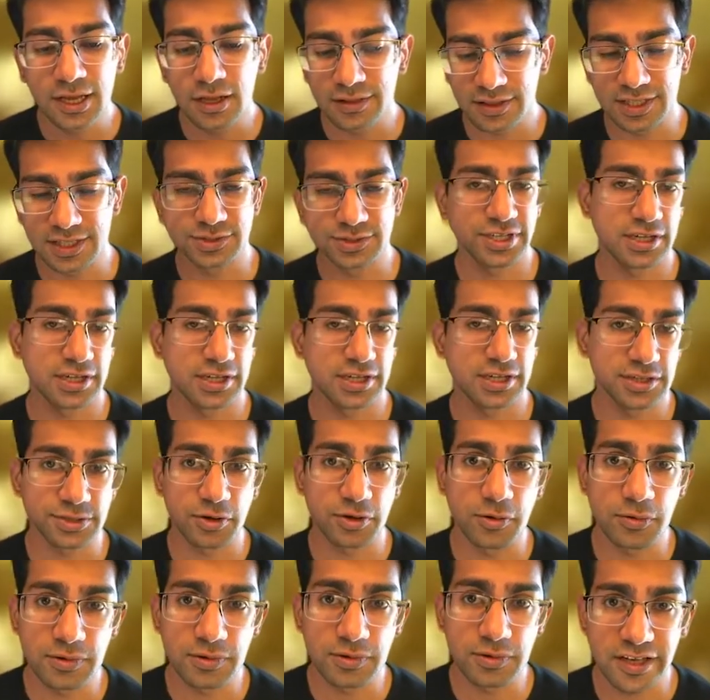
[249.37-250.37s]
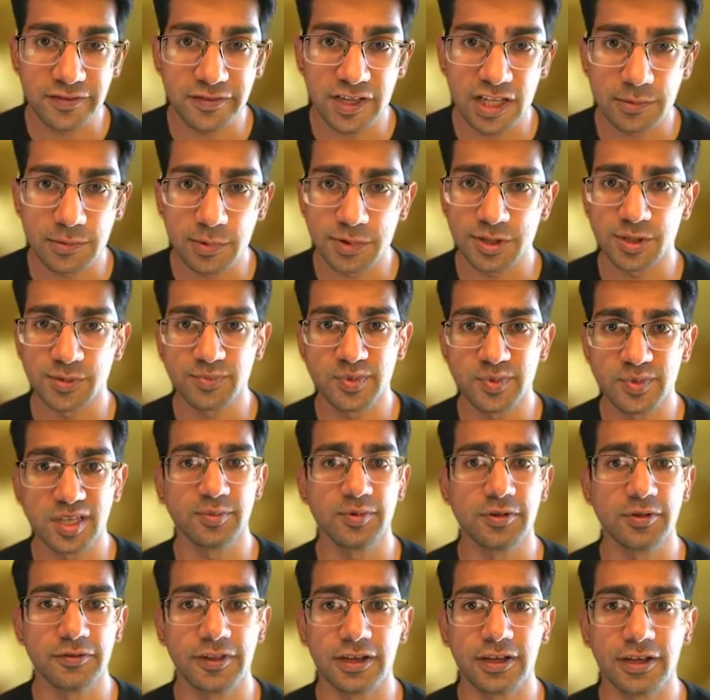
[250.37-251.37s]
These channels are only available to
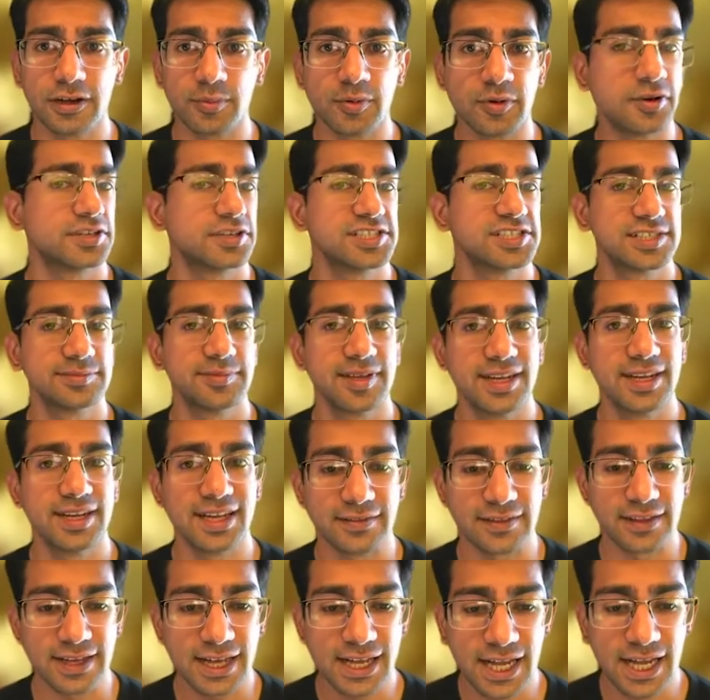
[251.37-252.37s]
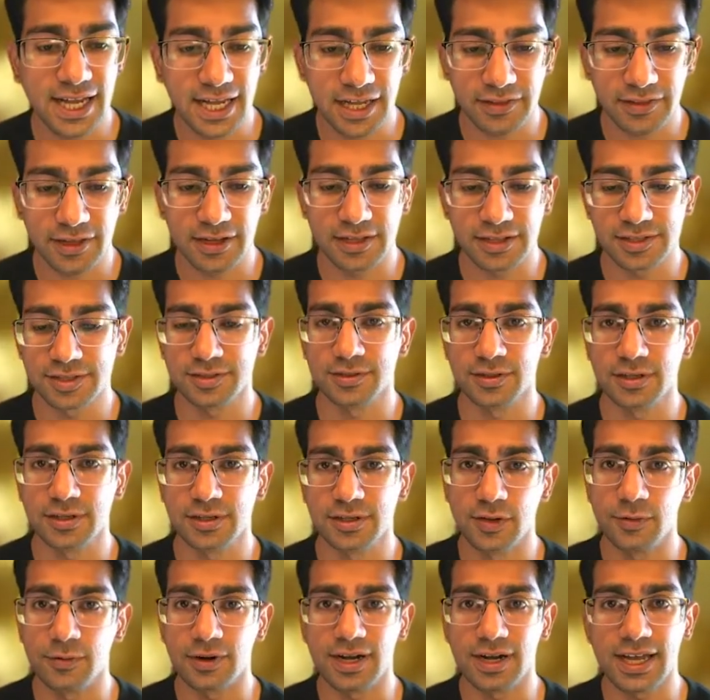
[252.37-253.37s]
people that are participating at the hackathon. So
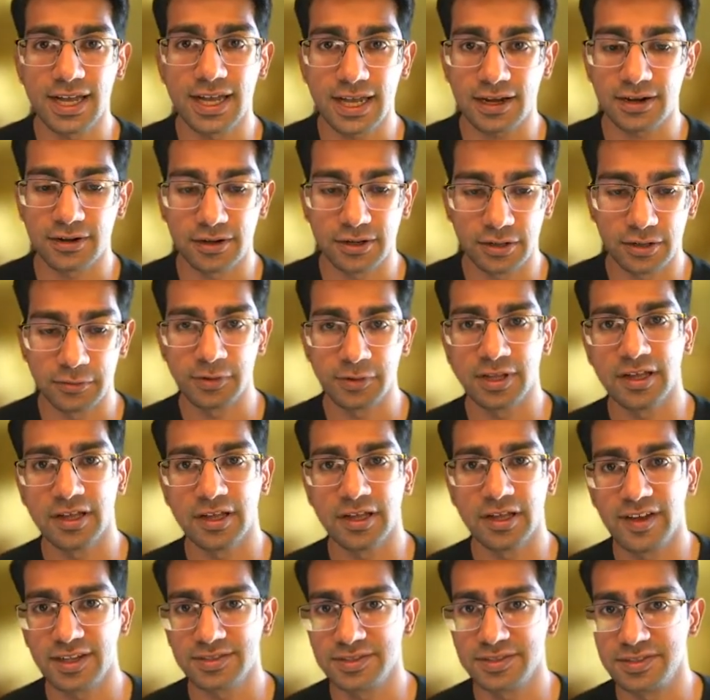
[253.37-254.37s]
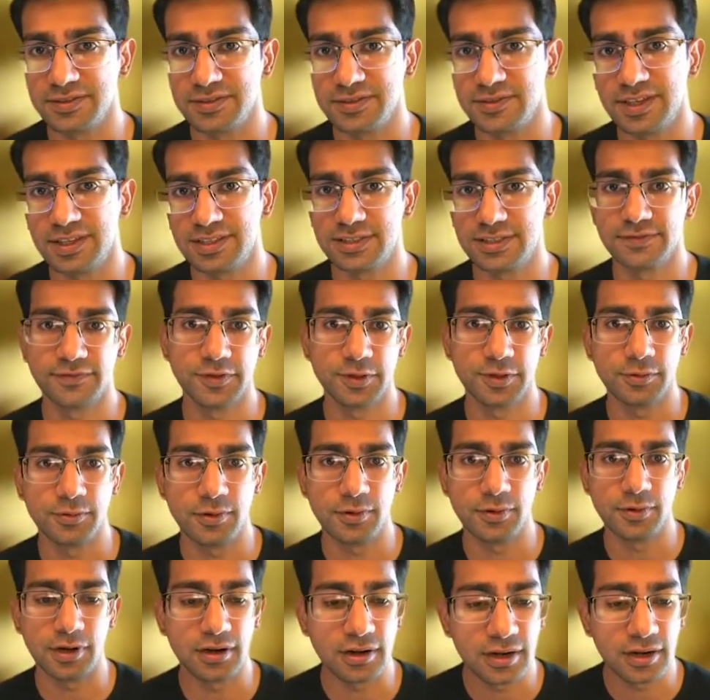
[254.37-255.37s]
if you are a hacker, you will have access to these. If
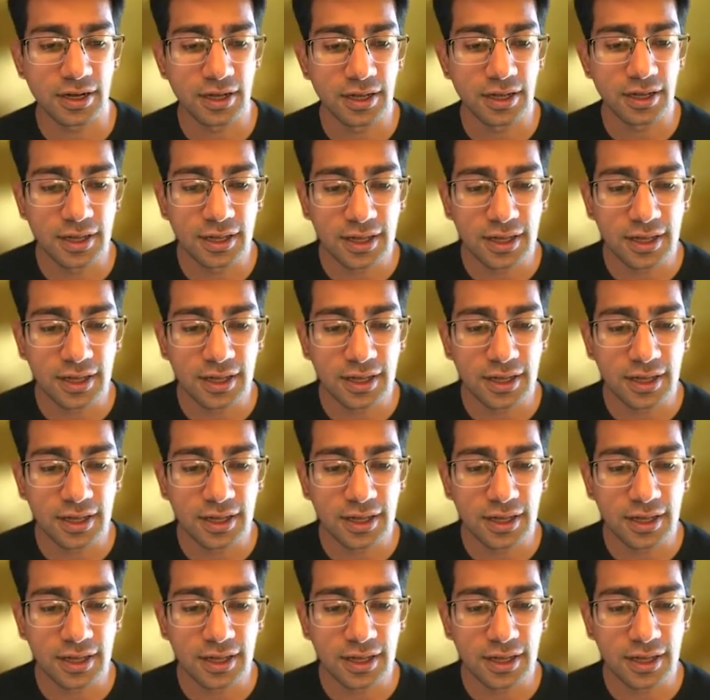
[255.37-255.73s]
you are